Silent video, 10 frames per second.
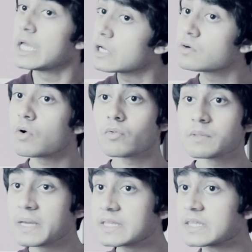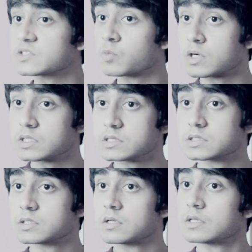It'll only make things
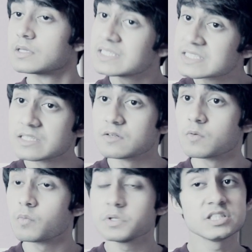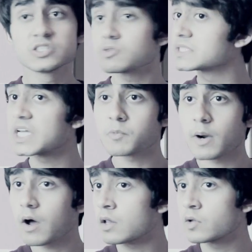worse. Listen, we just don't
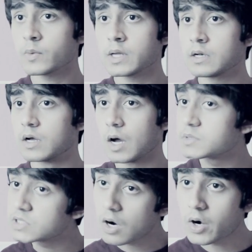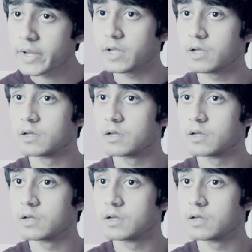celebrate Halloween. How I'm dare sorry. you?